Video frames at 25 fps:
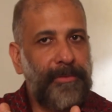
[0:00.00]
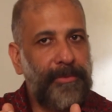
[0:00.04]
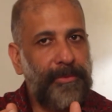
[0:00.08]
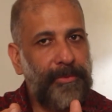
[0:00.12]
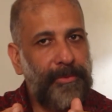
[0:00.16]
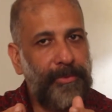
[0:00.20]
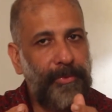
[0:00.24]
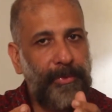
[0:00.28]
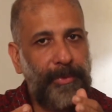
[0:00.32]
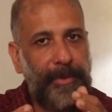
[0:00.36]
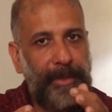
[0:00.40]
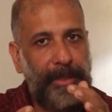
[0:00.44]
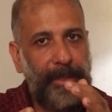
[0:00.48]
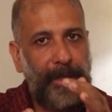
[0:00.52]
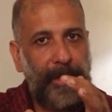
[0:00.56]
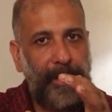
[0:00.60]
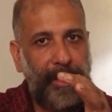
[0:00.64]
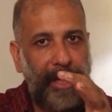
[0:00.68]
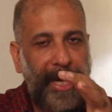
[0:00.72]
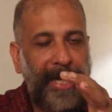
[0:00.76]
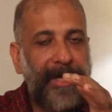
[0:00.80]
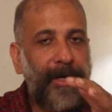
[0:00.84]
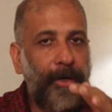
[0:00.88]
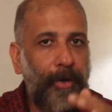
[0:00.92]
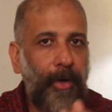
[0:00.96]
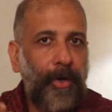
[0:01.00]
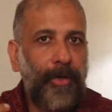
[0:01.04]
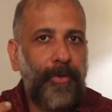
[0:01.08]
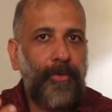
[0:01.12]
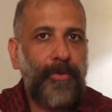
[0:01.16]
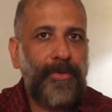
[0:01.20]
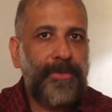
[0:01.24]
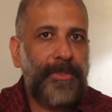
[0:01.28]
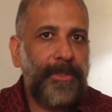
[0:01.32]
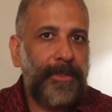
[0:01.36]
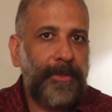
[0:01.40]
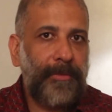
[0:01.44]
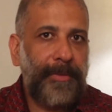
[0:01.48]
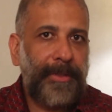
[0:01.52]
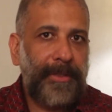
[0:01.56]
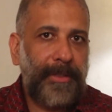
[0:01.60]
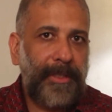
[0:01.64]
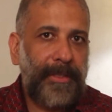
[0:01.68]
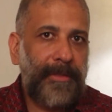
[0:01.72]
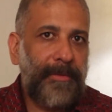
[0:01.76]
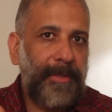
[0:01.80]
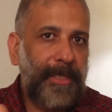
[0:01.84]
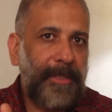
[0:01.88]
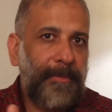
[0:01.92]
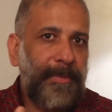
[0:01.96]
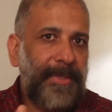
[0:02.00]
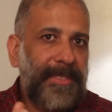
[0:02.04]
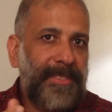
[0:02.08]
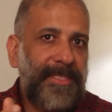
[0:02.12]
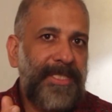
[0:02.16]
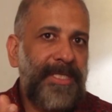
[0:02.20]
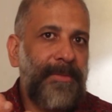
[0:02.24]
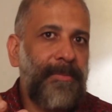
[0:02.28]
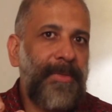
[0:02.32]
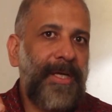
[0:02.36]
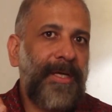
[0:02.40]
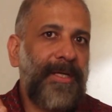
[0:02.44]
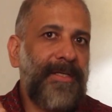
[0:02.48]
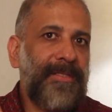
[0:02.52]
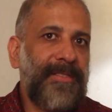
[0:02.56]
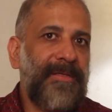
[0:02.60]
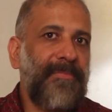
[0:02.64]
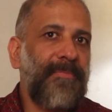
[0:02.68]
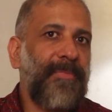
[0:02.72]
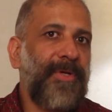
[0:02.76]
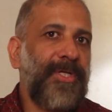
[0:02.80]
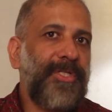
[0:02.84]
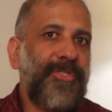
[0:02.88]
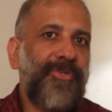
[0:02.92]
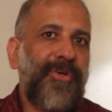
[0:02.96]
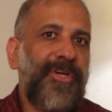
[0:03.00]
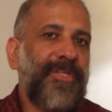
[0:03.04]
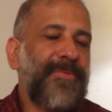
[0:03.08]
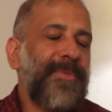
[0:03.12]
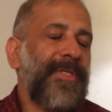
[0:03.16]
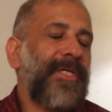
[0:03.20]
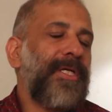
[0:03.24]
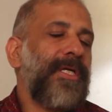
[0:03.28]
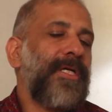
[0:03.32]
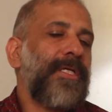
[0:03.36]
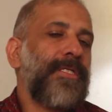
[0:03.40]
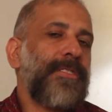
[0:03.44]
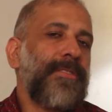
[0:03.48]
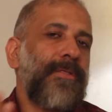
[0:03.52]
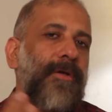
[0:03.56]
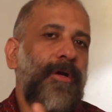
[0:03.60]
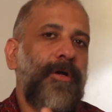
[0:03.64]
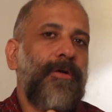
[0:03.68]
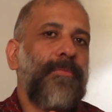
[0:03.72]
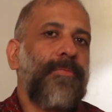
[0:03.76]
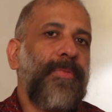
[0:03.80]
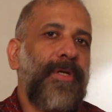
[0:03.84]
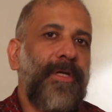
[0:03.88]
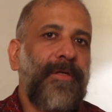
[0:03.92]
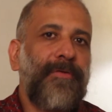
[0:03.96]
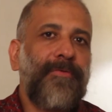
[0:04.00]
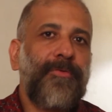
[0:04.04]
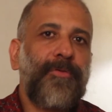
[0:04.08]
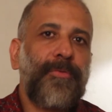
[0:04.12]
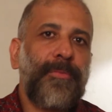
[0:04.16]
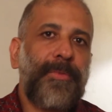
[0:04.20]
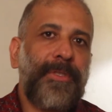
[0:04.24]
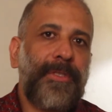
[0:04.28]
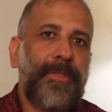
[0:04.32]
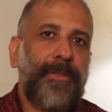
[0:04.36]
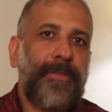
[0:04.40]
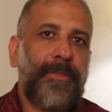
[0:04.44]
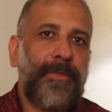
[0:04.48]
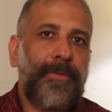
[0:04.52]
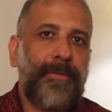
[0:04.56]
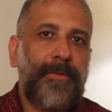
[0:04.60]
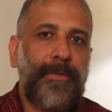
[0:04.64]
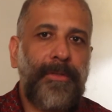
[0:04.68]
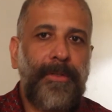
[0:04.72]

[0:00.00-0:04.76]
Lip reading: So, and a lot goes into it. It may seem like a simple choice, but it is not, believe me.